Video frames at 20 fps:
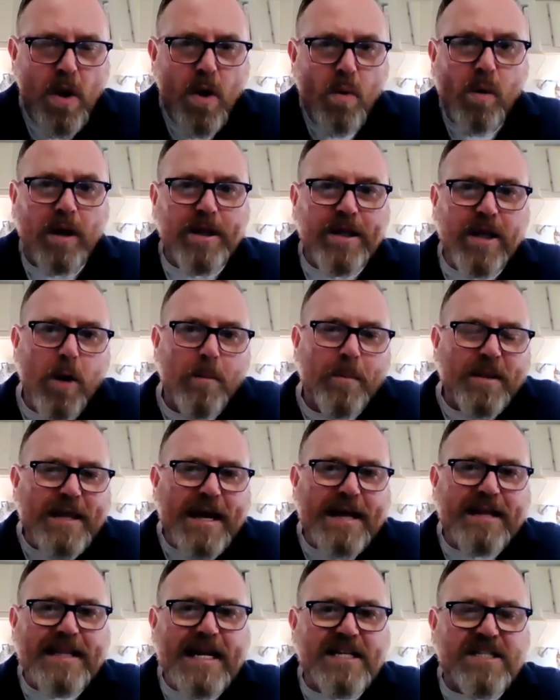Well, but
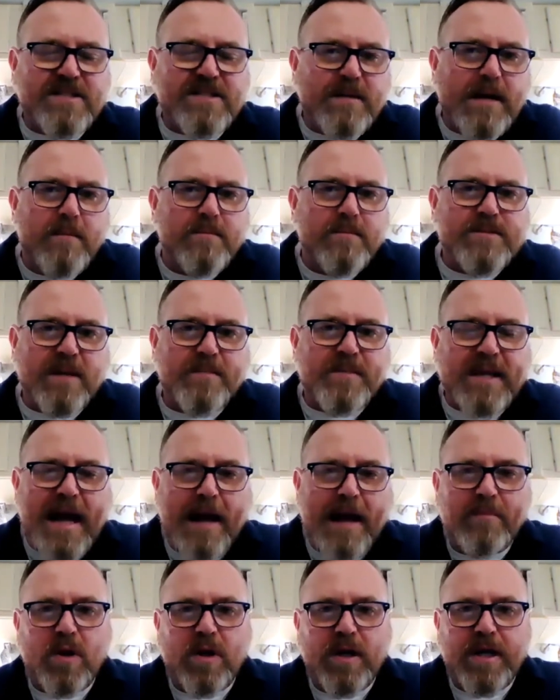that's something
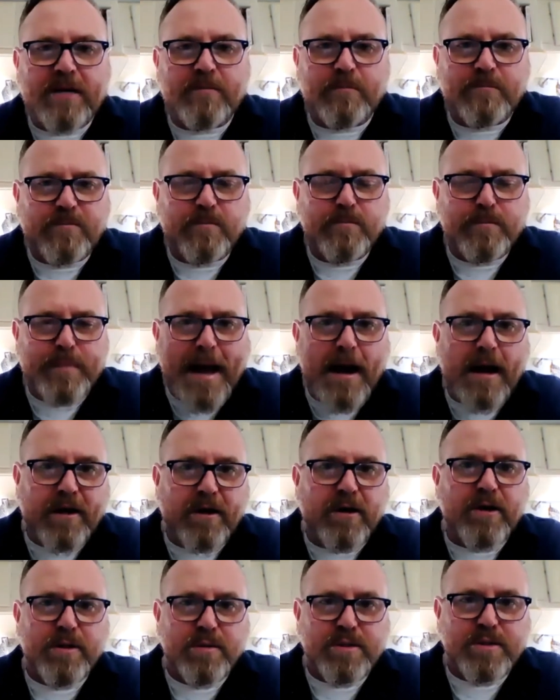I'm learning out
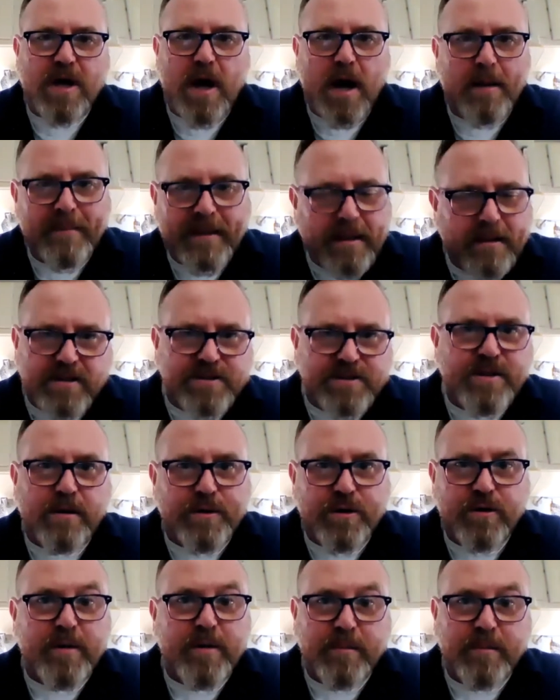here in Utah. I mean, there's no
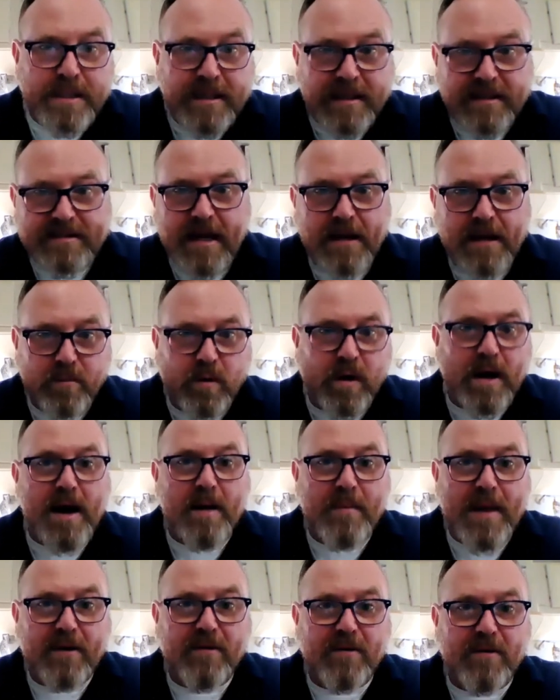human beings out where
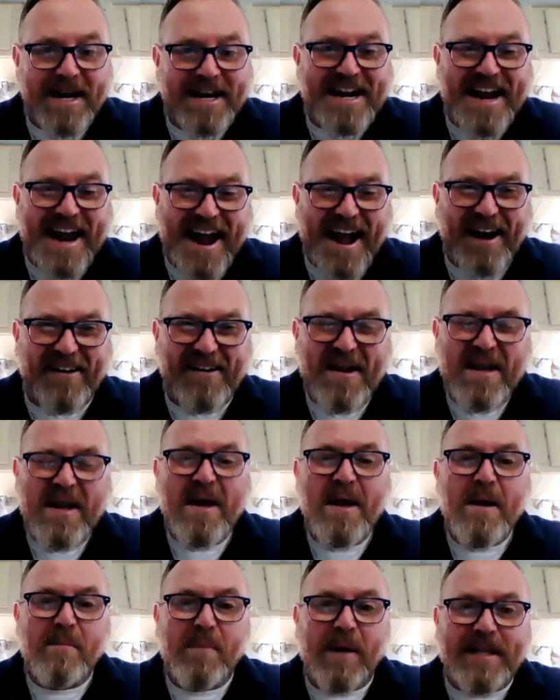I'm at right now,
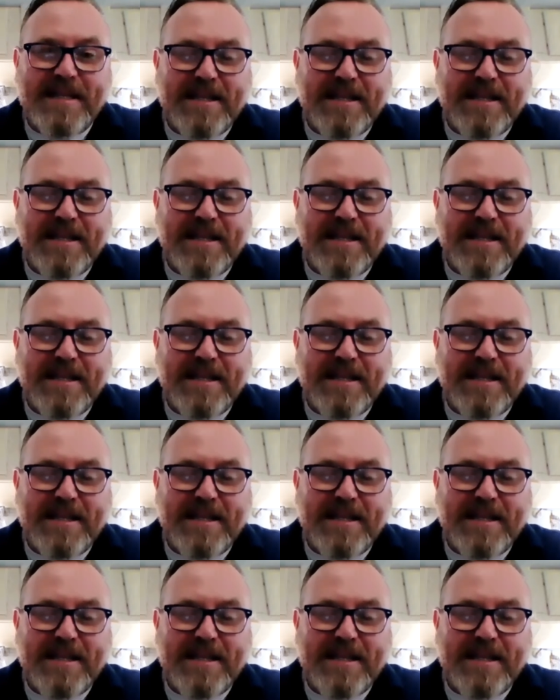but